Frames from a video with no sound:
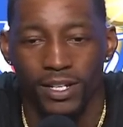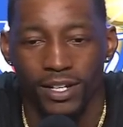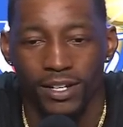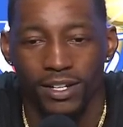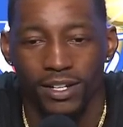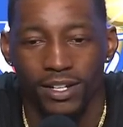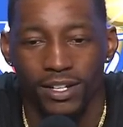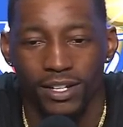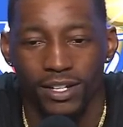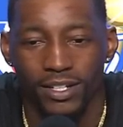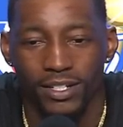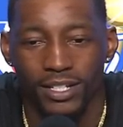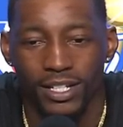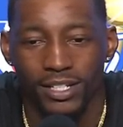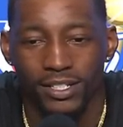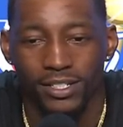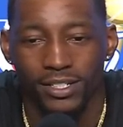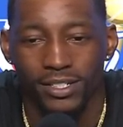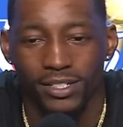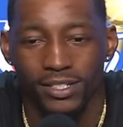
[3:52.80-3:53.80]
uh,
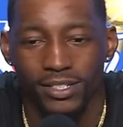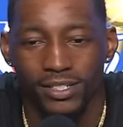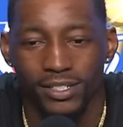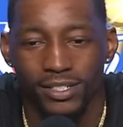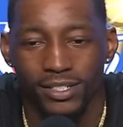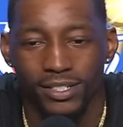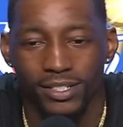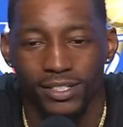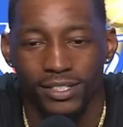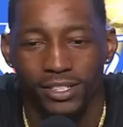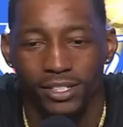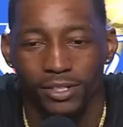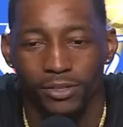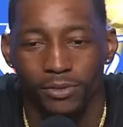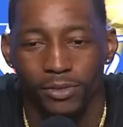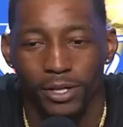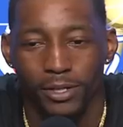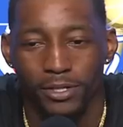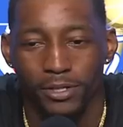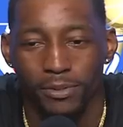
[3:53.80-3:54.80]
that's a that's a
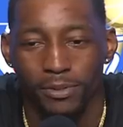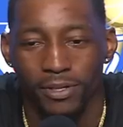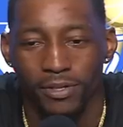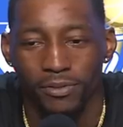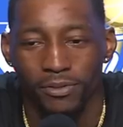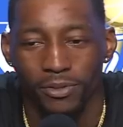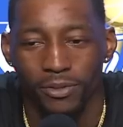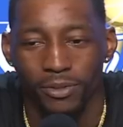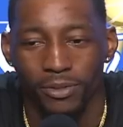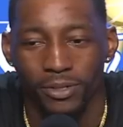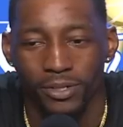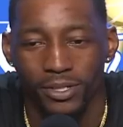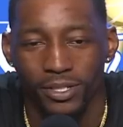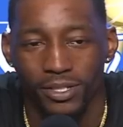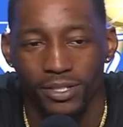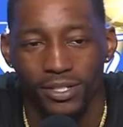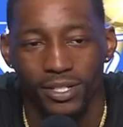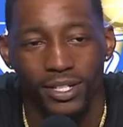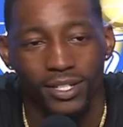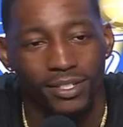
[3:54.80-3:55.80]
good recipe for
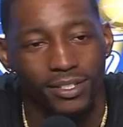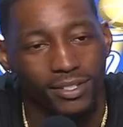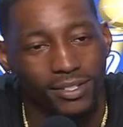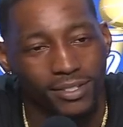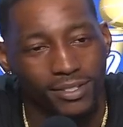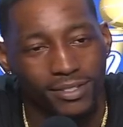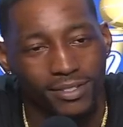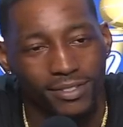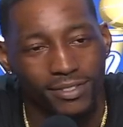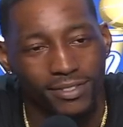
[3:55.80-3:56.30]
success.